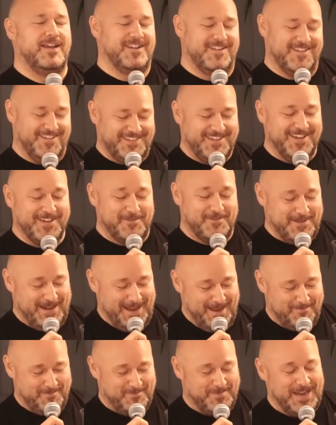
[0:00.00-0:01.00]
here, I'll tell you
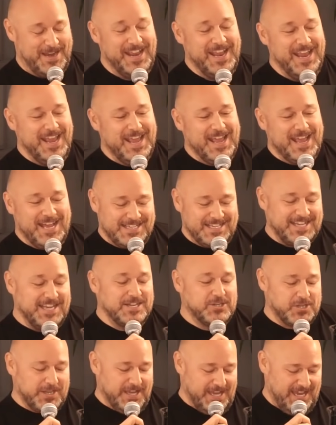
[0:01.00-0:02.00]
what happened, but
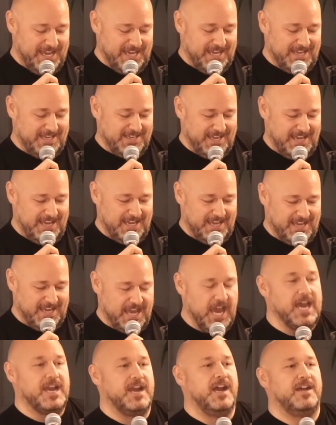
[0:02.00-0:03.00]
essentially he
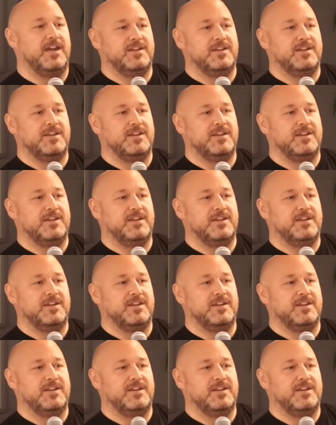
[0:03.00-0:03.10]
cut